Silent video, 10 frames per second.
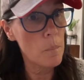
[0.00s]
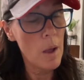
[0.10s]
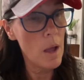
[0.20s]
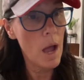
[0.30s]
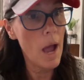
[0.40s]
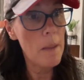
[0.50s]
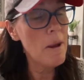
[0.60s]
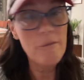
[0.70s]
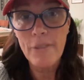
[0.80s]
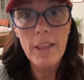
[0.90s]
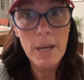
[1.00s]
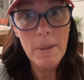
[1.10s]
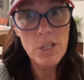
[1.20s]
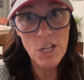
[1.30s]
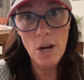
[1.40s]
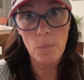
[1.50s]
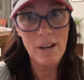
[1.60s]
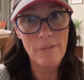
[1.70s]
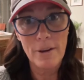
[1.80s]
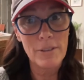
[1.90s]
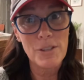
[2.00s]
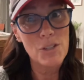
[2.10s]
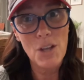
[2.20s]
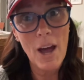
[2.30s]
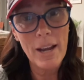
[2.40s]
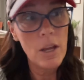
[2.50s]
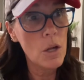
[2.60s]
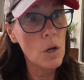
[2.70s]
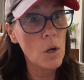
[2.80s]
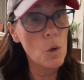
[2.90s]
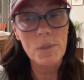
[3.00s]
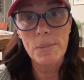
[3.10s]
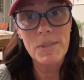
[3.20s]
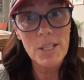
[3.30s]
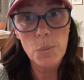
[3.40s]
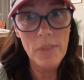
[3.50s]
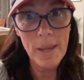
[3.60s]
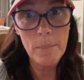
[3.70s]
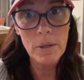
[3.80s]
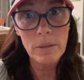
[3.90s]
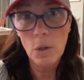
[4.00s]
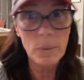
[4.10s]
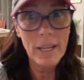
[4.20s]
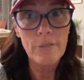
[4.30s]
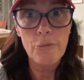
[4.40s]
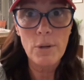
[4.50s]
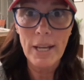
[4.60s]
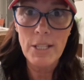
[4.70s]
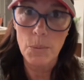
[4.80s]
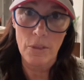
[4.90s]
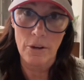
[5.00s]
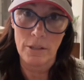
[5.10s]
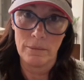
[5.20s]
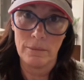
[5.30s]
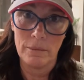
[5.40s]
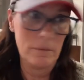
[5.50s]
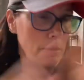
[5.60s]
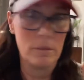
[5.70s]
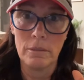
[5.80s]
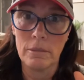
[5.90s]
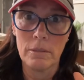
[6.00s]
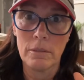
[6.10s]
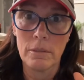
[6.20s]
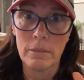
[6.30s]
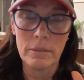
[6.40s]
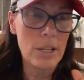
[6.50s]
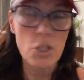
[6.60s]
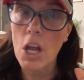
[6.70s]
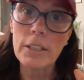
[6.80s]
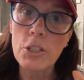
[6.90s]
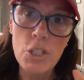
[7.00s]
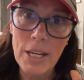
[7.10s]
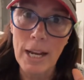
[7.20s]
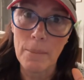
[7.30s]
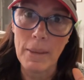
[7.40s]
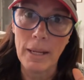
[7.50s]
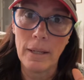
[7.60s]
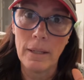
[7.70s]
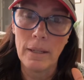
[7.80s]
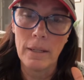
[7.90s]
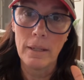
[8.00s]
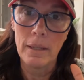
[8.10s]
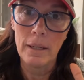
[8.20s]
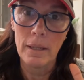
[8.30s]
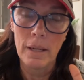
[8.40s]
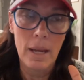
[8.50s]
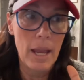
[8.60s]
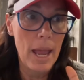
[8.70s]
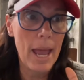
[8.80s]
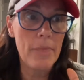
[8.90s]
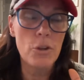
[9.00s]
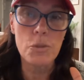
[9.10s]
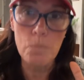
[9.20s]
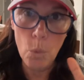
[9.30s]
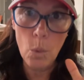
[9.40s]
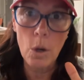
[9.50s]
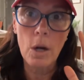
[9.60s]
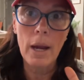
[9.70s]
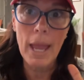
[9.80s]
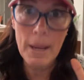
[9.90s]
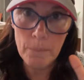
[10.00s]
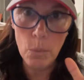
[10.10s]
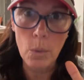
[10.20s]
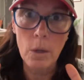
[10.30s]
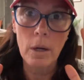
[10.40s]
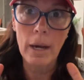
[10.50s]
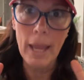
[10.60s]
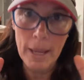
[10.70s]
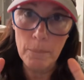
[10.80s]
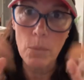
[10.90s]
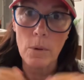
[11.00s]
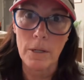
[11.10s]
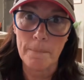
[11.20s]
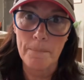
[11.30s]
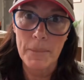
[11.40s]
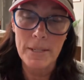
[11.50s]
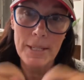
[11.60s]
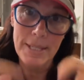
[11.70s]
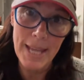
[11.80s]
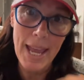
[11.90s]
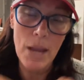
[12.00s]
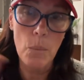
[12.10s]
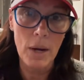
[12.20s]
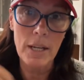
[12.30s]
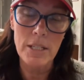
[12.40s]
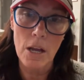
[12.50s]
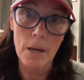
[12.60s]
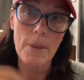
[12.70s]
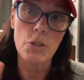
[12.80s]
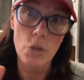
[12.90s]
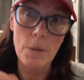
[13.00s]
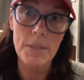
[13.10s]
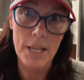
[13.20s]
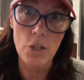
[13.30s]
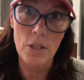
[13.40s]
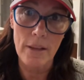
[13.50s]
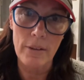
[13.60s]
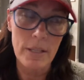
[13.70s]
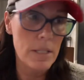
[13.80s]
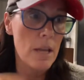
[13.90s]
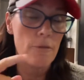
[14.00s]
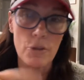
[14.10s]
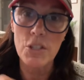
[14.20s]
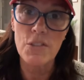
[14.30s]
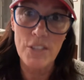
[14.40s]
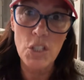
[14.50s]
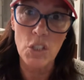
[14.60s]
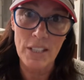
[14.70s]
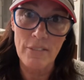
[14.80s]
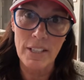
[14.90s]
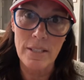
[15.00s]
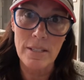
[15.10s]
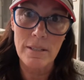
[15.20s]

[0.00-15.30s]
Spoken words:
I about fell out of my chair when I found out that Scott, who was obsessed with Amber, only had 4 dates with her. That shocked the shit out of me. And there's more and more and more. Today, we're going to talk about circumstantial evidence versus physical evidence.